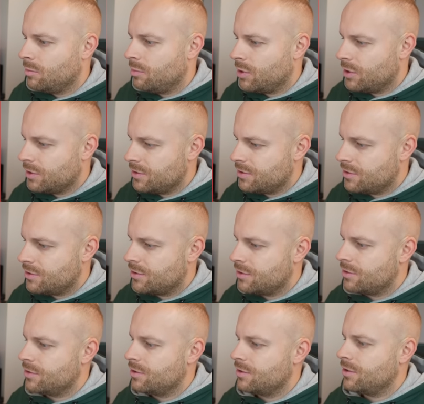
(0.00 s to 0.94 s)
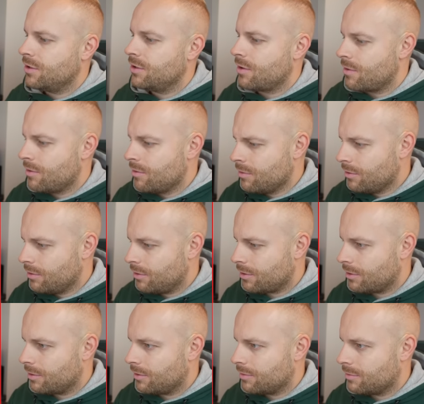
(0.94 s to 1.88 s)
Pociąg.
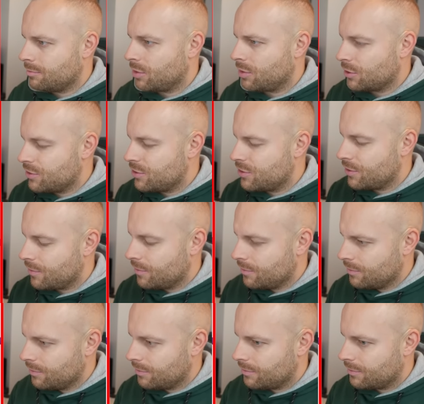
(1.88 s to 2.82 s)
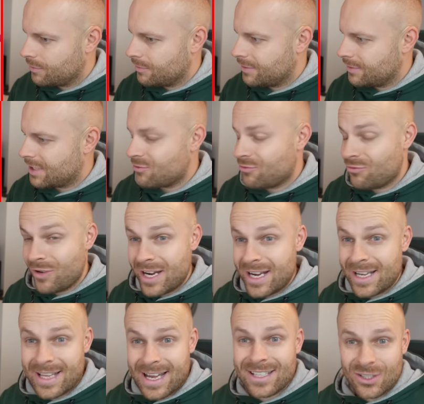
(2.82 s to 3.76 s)
Pociąg.
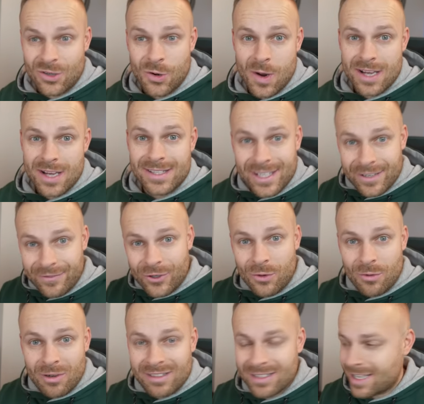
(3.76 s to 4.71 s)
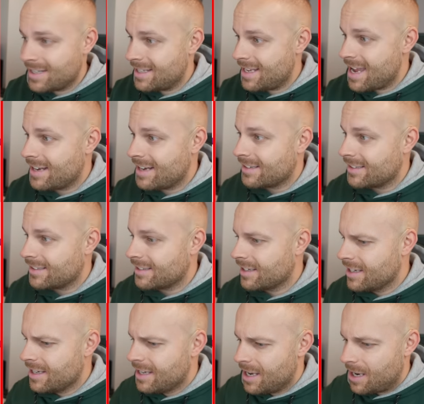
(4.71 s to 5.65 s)
That's quite a difficult one to get the end.
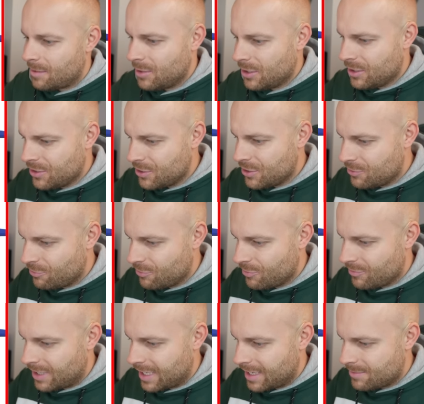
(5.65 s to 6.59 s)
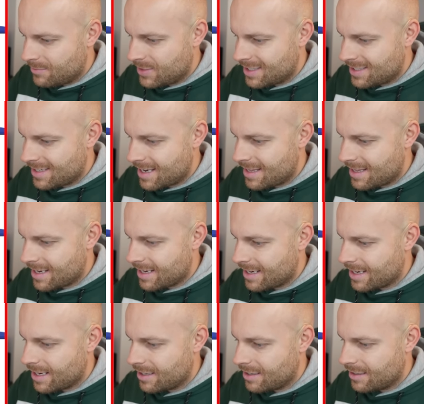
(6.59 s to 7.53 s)
I'm going to just get him to say that
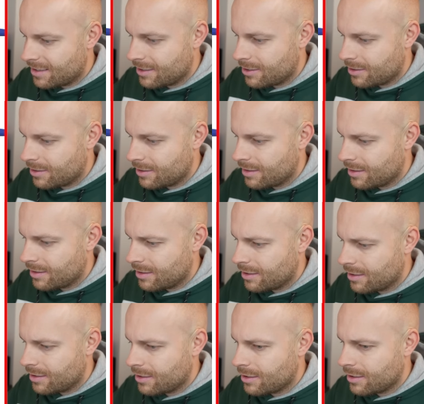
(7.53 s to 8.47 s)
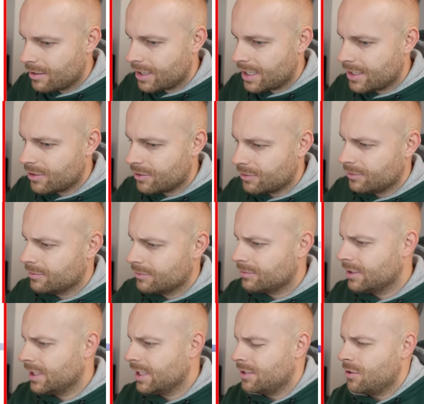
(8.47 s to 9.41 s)
again. Hang on.
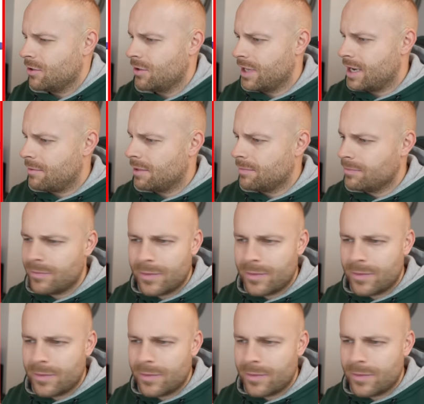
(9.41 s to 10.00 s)
Ignore that one.